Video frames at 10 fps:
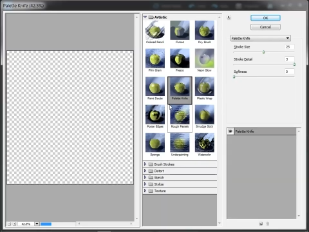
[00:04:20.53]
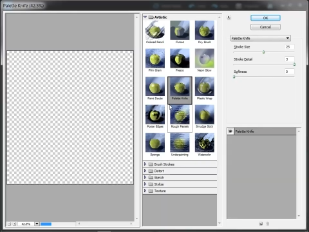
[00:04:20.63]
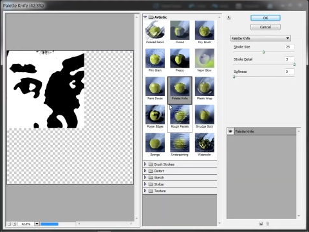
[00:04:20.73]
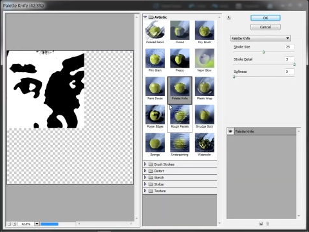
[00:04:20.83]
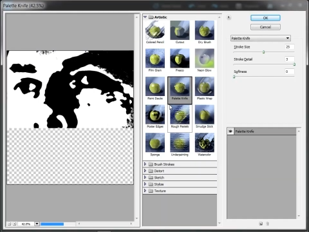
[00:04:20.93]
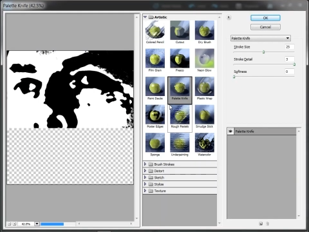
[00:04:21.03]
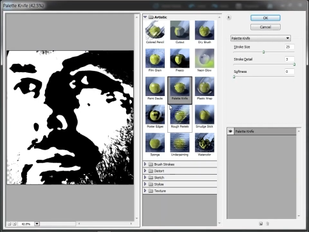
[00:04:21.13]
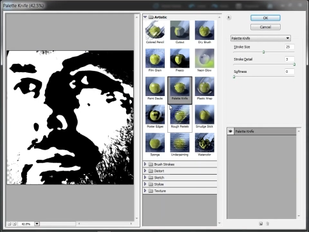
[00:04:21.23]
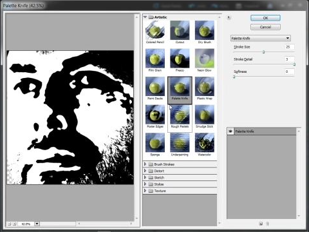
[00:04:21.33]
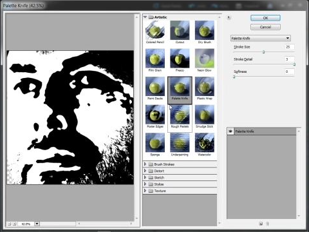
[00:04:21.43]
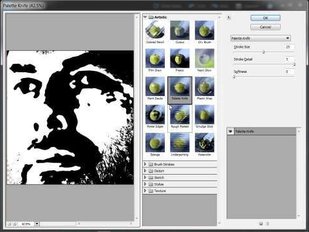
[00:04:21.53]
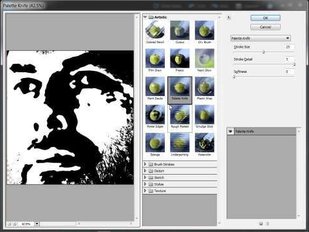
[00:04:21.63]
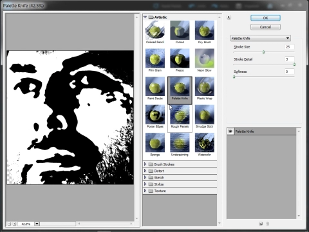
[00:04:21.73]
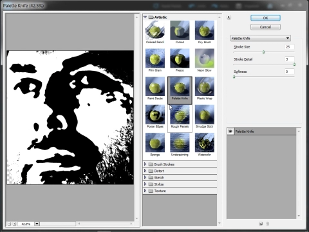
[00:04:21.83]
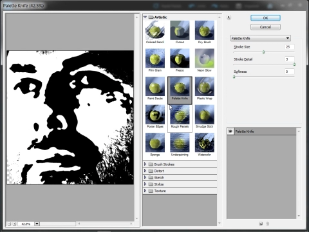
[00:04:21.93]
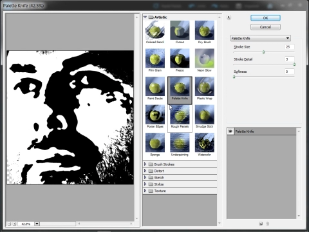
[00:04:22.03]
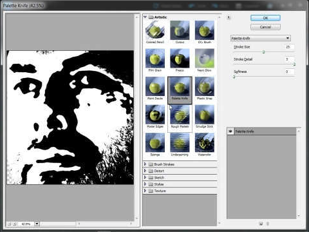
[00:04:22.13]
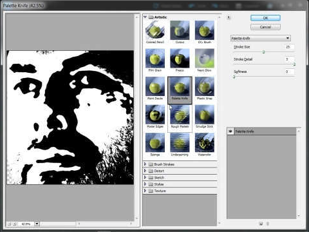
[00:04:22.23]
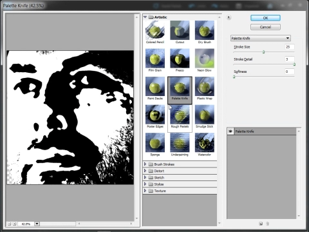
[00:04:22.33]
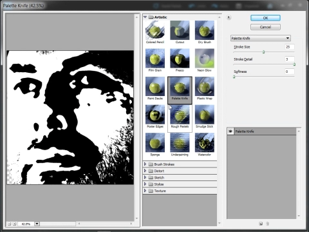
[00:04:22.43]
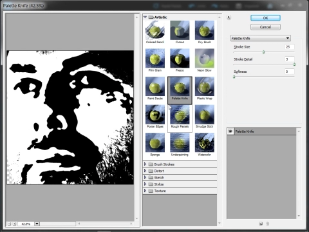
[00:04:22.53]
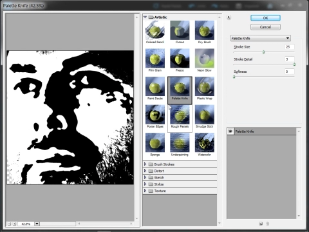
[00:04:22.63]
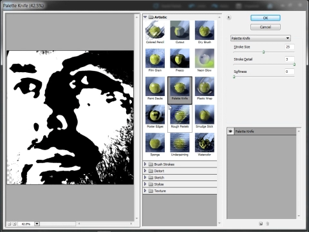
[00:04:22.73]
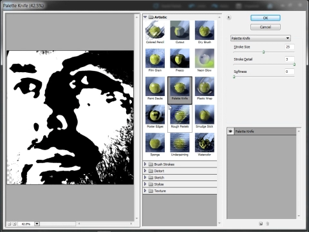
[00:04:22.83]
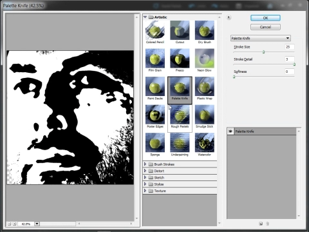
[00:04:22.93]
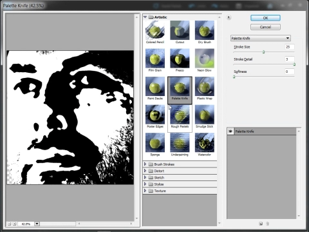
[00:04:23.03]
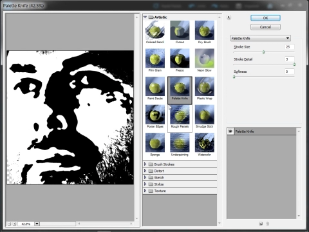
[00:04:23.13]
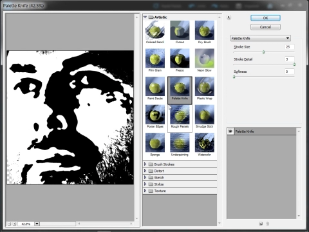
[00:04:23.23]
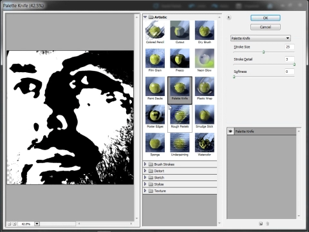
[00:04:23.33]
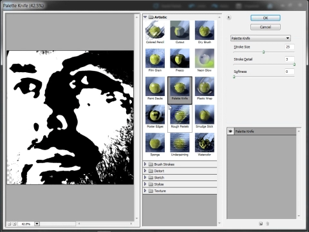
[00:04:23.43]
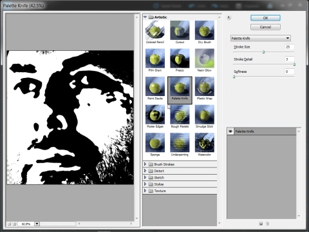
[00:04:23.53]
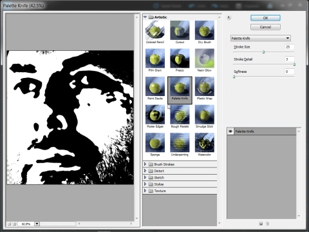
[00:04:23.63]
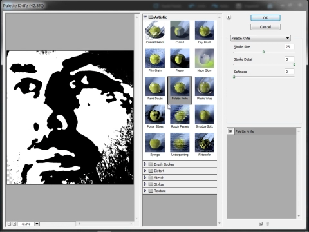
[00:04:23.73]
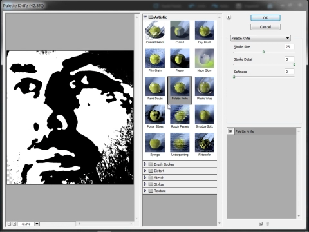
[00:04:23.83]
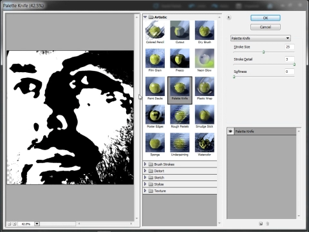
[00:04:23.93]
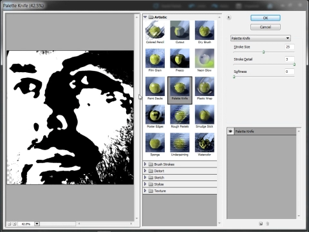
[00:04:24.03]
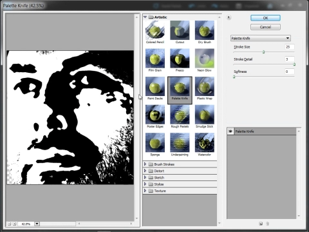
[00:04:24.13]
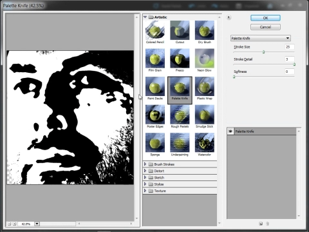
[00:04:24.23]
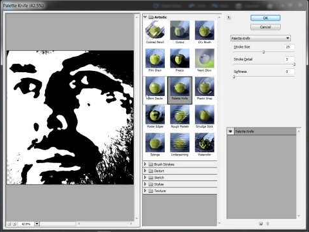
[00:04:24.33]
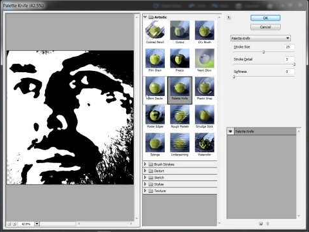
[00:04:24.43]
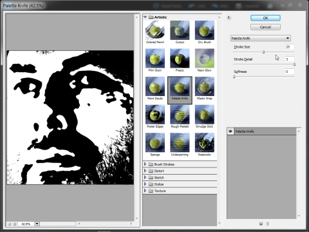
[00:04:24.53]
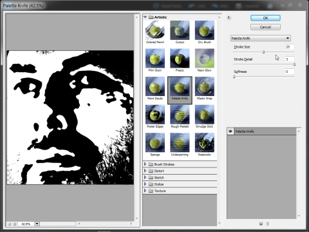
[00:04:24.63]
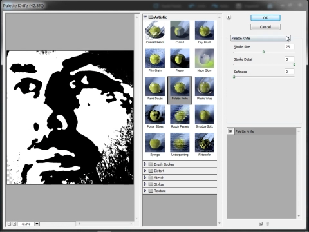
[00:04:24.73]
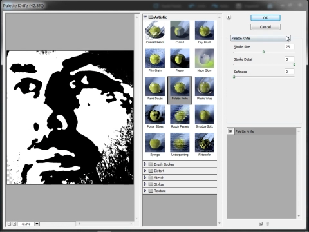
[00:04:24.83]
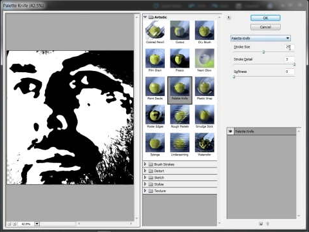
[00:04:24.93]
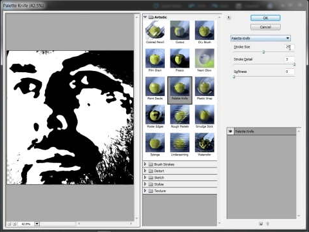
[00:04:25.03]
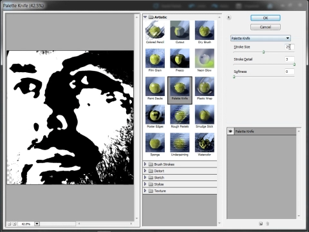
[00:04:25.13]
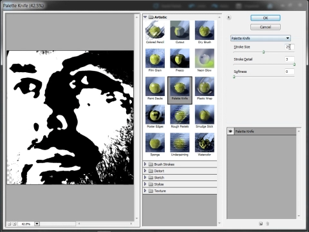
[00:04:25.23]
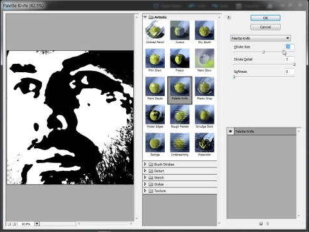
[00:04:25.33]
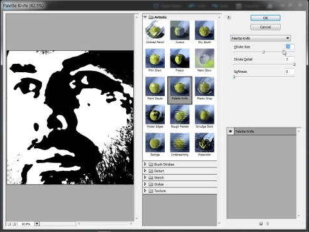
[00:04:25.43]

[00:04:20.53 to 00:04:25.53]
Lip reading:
[unreadable: no face in view]